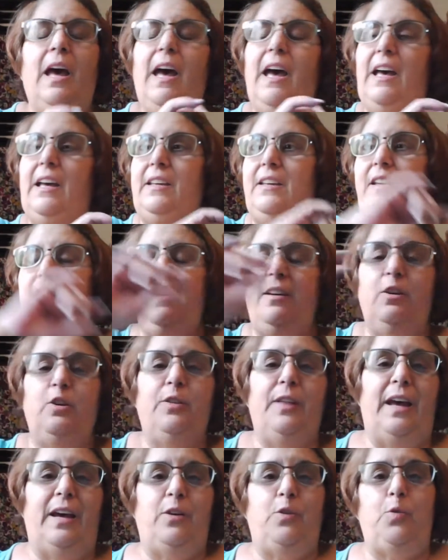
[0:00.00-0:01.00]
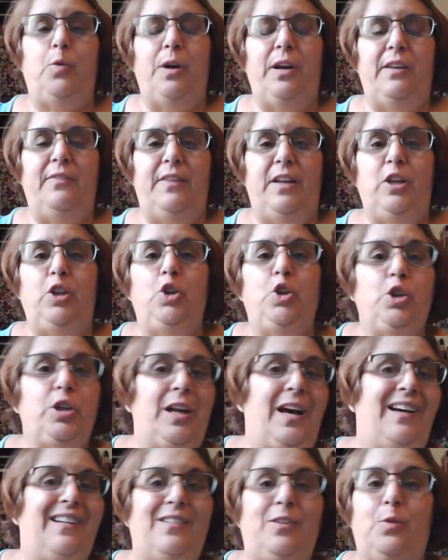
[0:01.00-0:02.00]
and kill that craving, you're
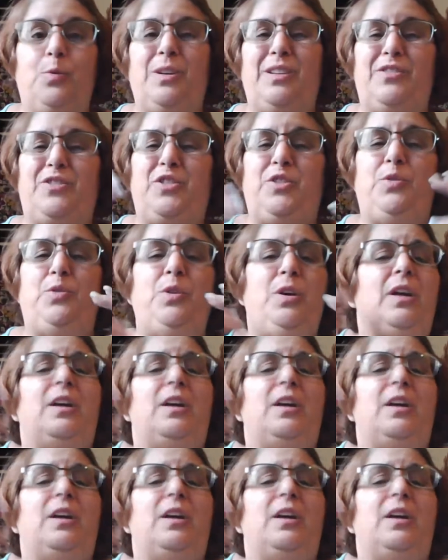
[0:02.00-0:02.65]
not going to